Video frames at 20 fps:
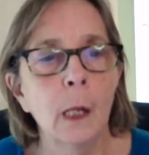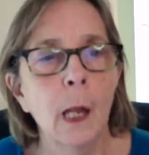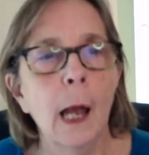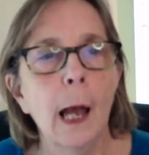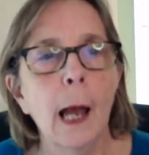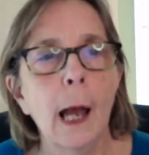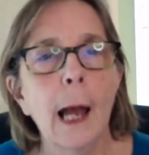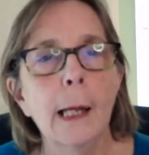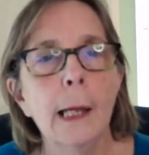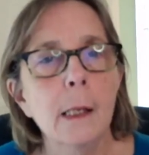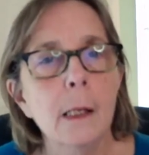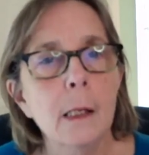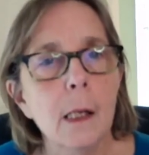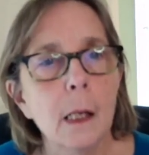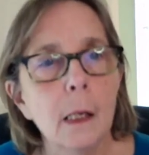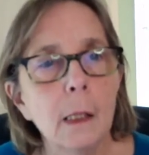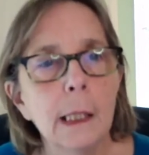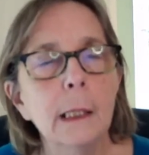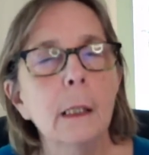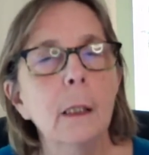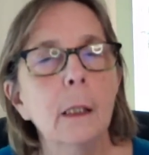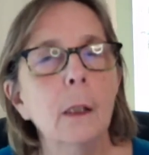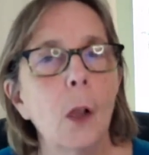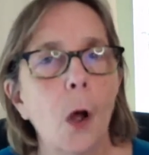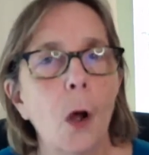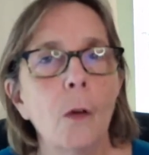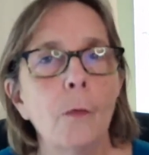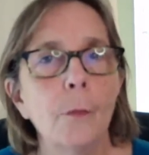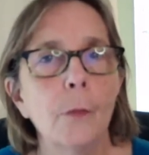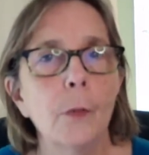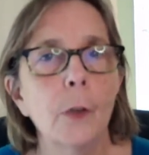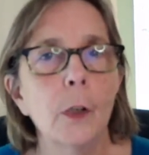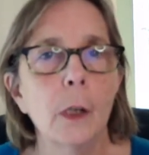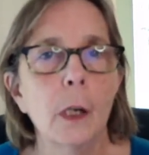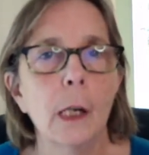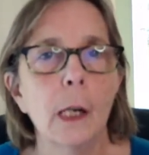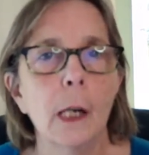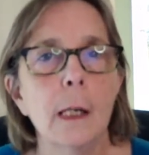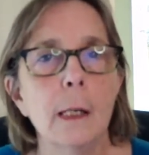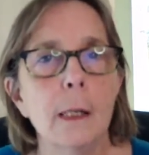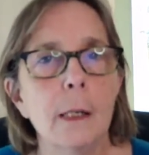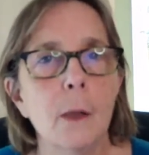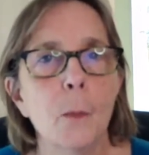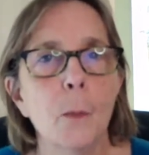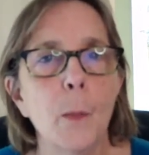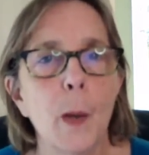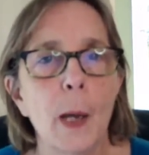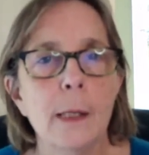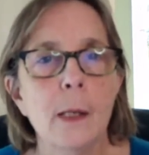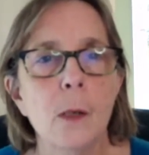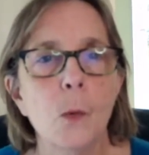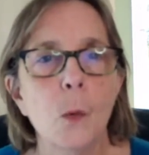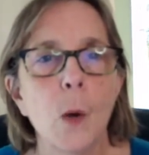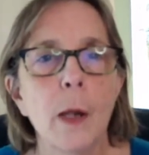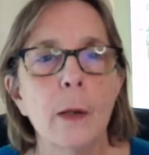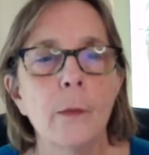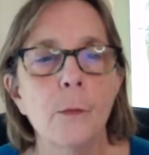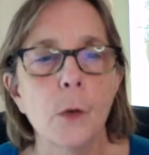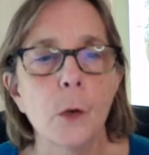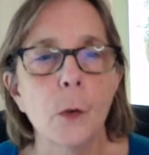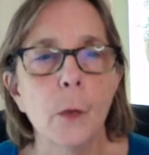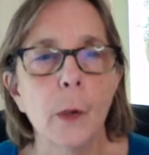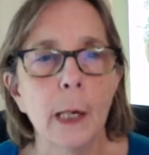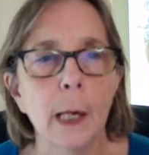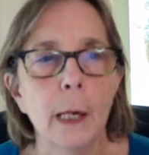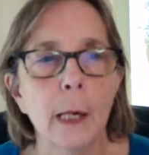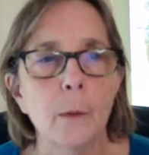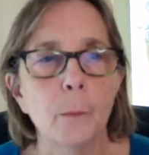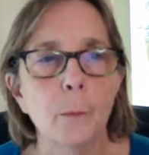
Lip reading: And little often is the best way of doing it.